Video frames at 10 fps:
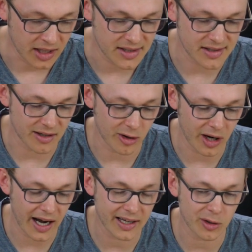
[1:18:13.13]
So
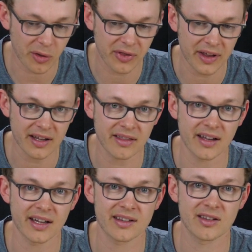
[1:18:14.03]
I don't think
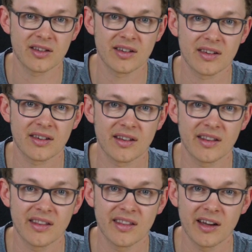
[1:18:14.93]
that
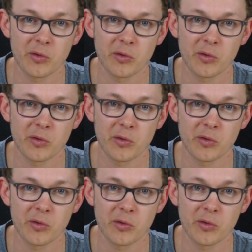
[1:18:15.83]
there